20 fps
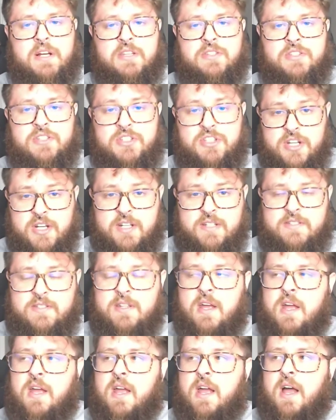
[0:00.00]
because it
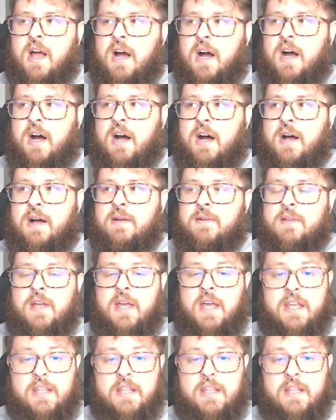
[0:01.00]
just uh,